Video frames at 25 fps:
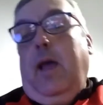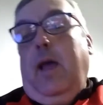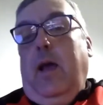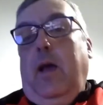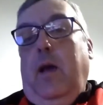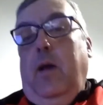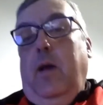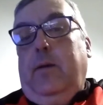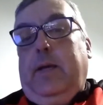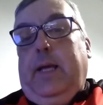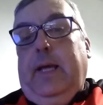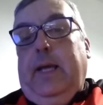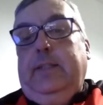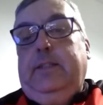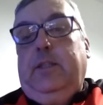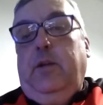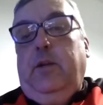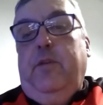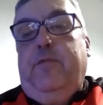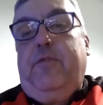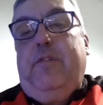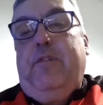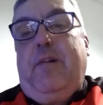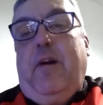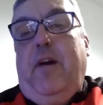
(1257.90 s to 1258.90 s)
Okay, so
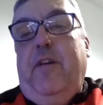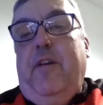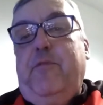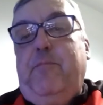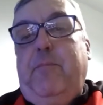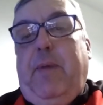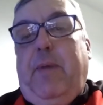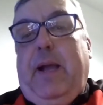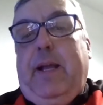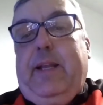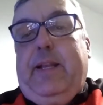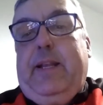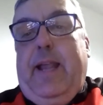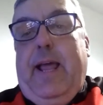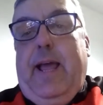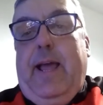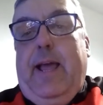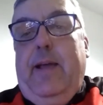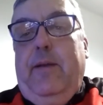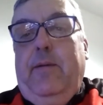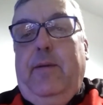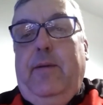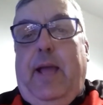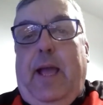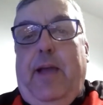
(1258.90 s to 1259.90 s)
we've arrived back
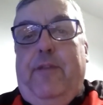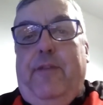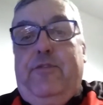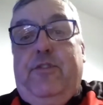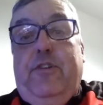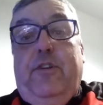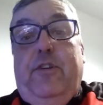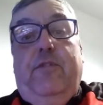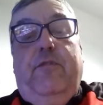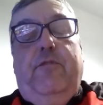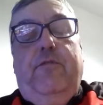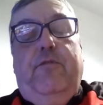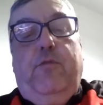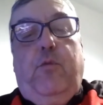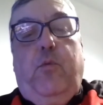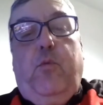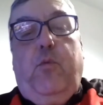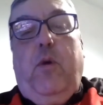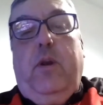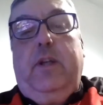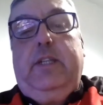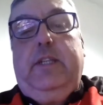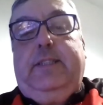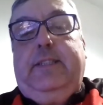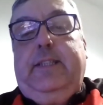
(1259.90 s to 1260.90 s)
now after
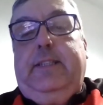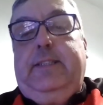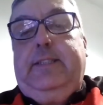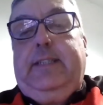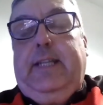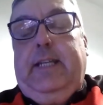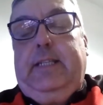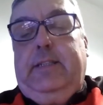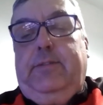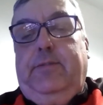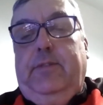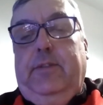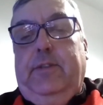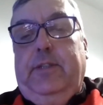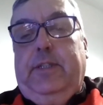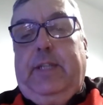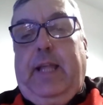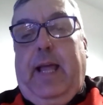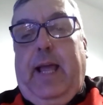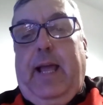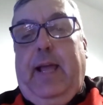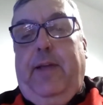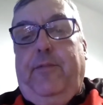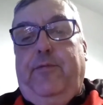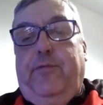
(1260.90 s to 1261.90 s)
quite a successful
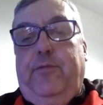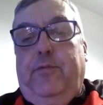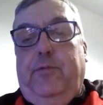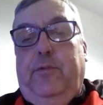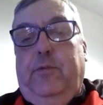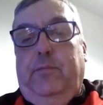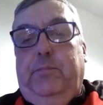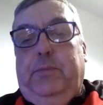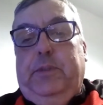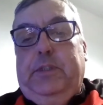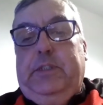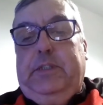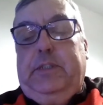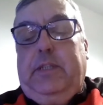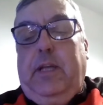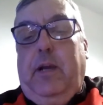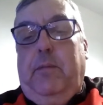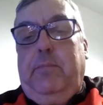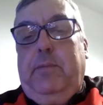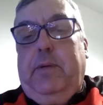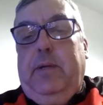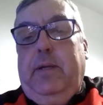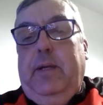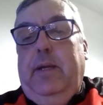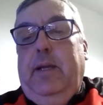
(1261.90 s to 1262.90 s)
day for bus
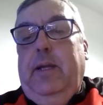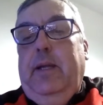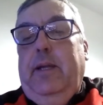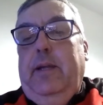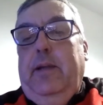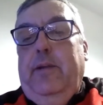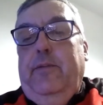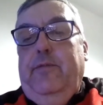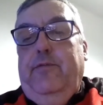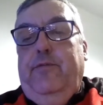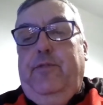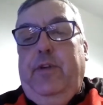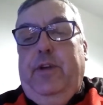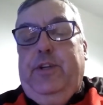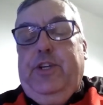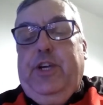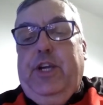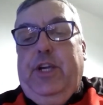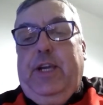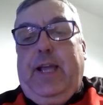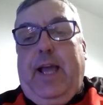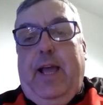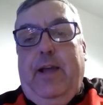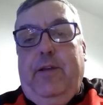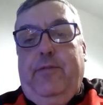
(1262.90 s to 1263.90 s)
stop
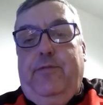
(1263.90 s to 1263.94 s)
fishing, our